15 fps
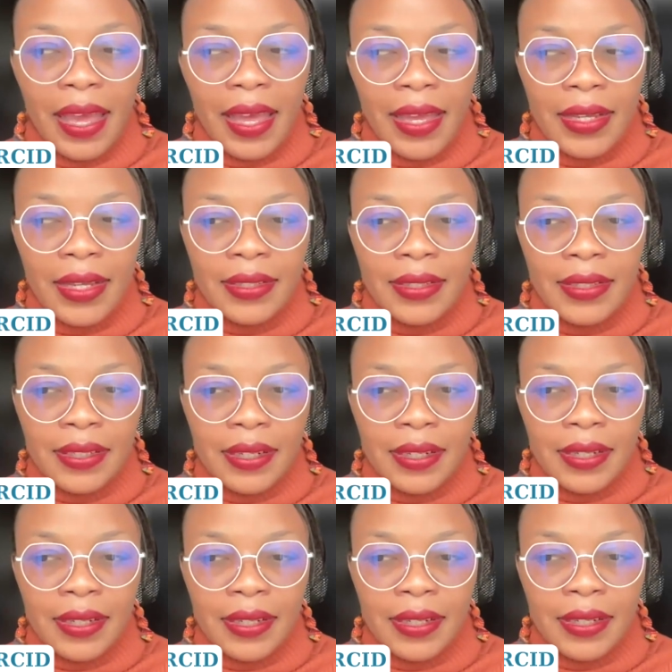And
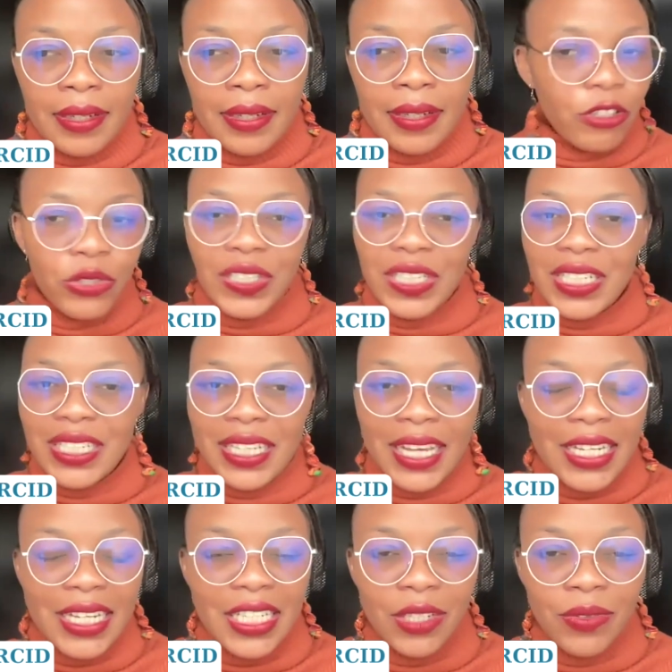yeah, also just
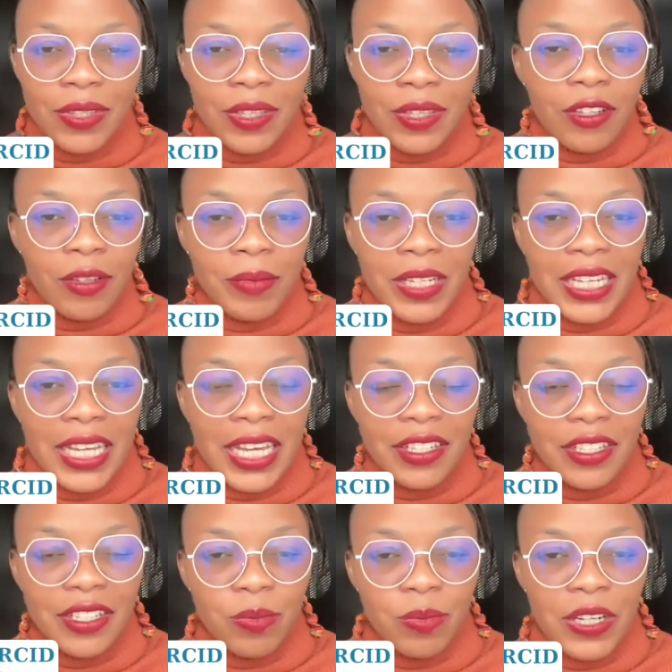engaging with our
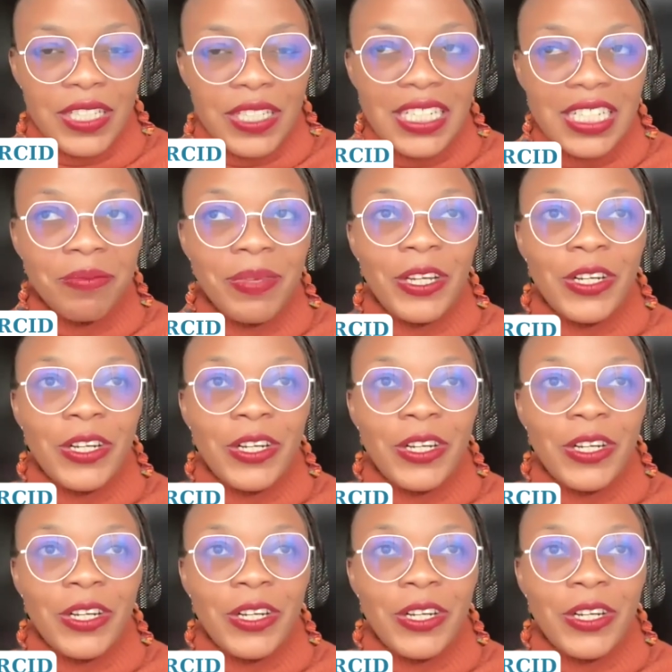communications project,